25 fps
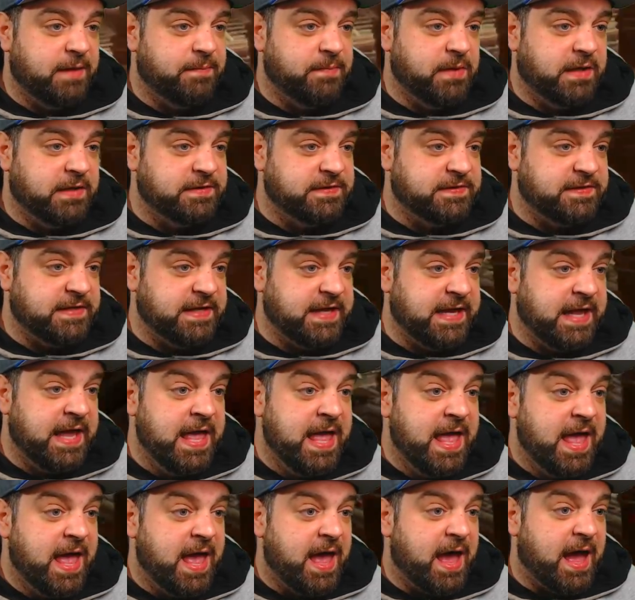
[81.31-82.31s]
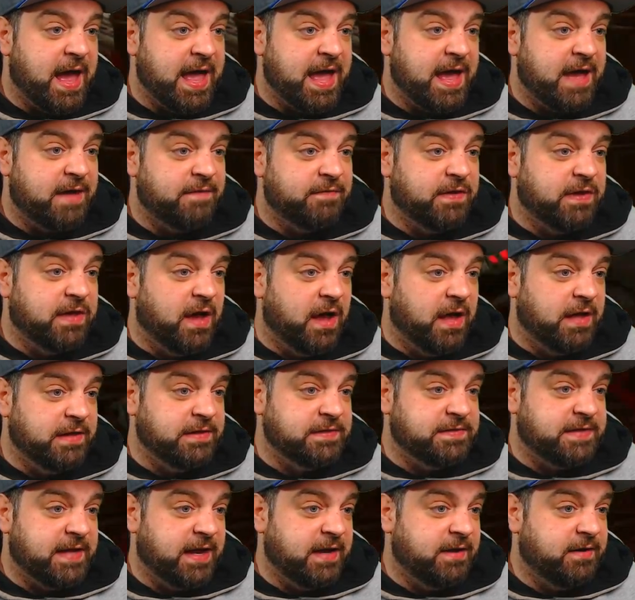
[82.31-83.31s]
You can see I have
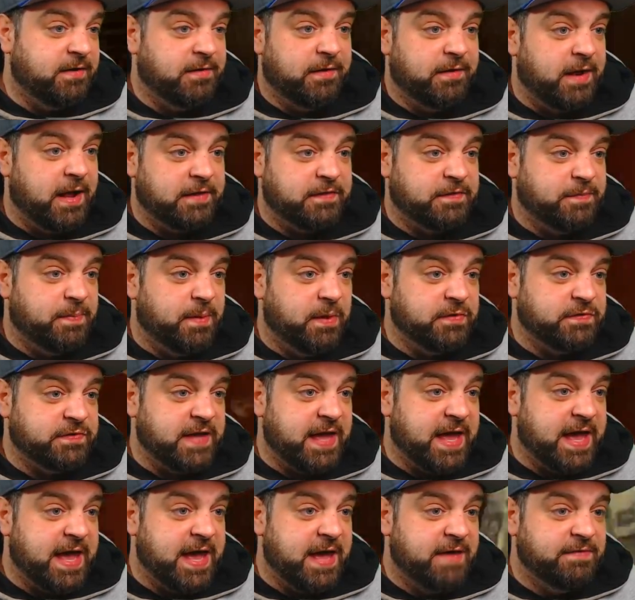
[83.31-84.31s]
guns that you're not supposed to have